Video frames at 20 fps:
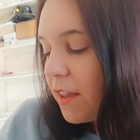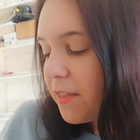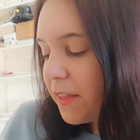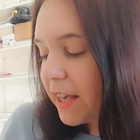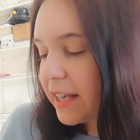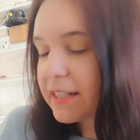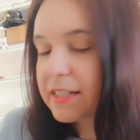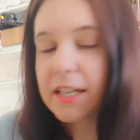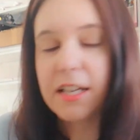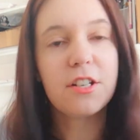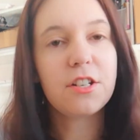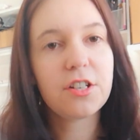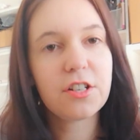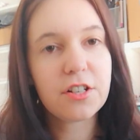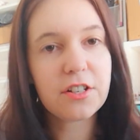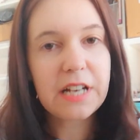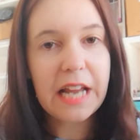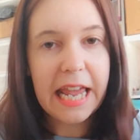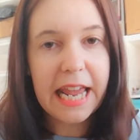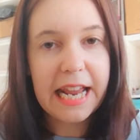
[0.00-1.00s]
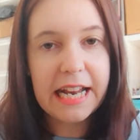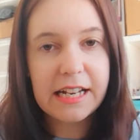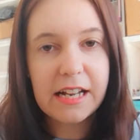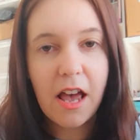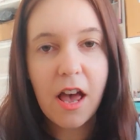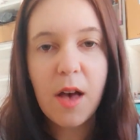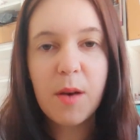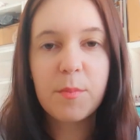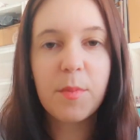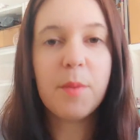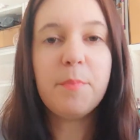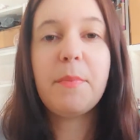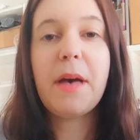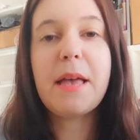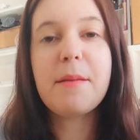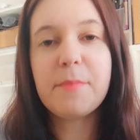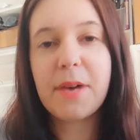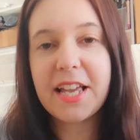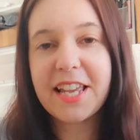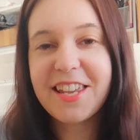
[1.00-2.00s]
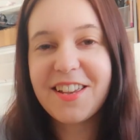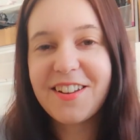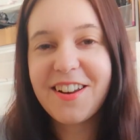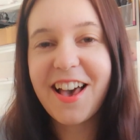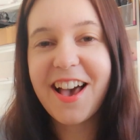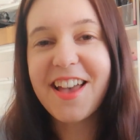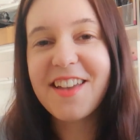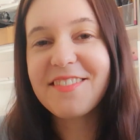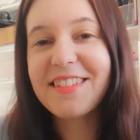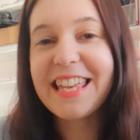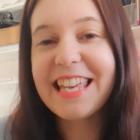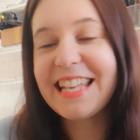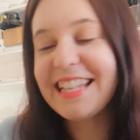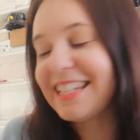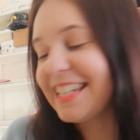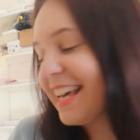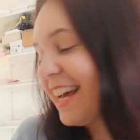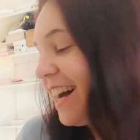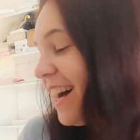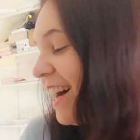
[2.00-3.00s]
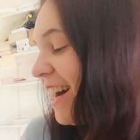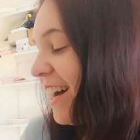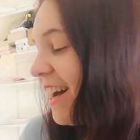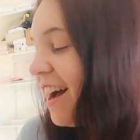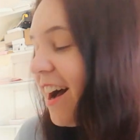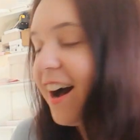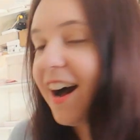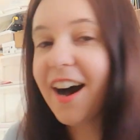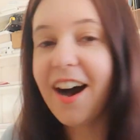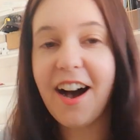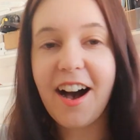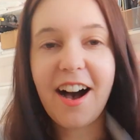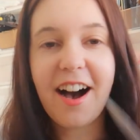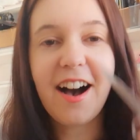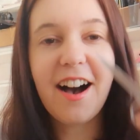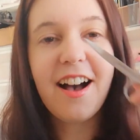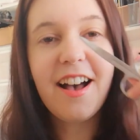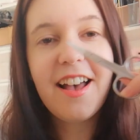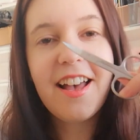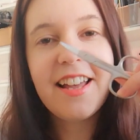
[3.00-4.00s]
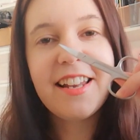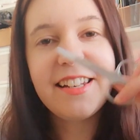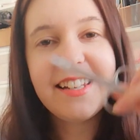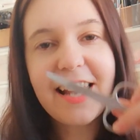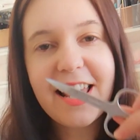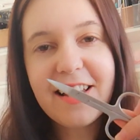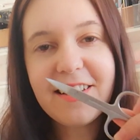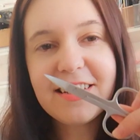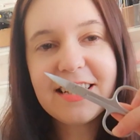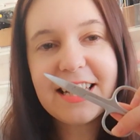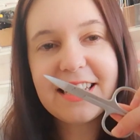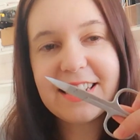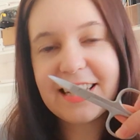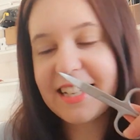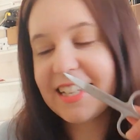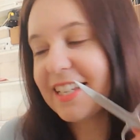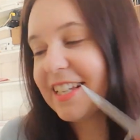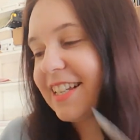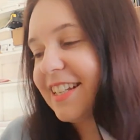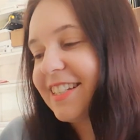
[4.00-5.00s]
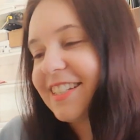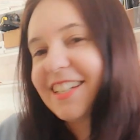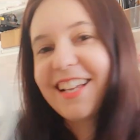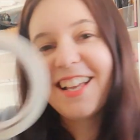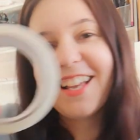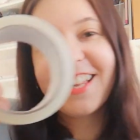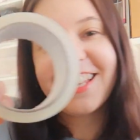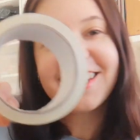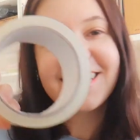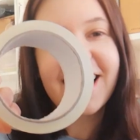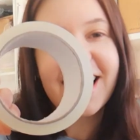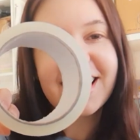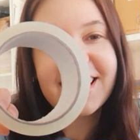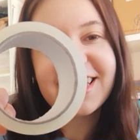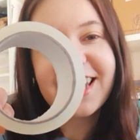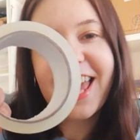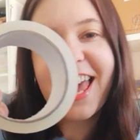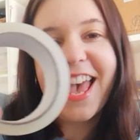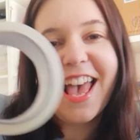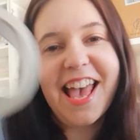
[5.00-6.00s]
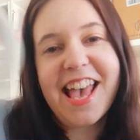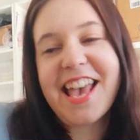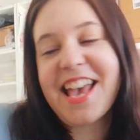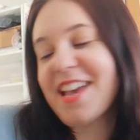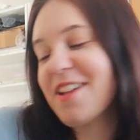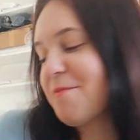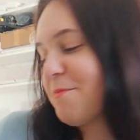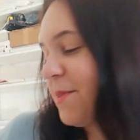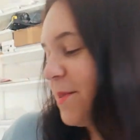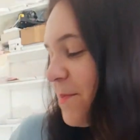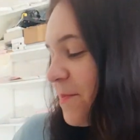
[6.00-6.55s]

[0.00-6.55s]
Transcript: Things that you do not need but may make your life easier are nail scissors, sellotape.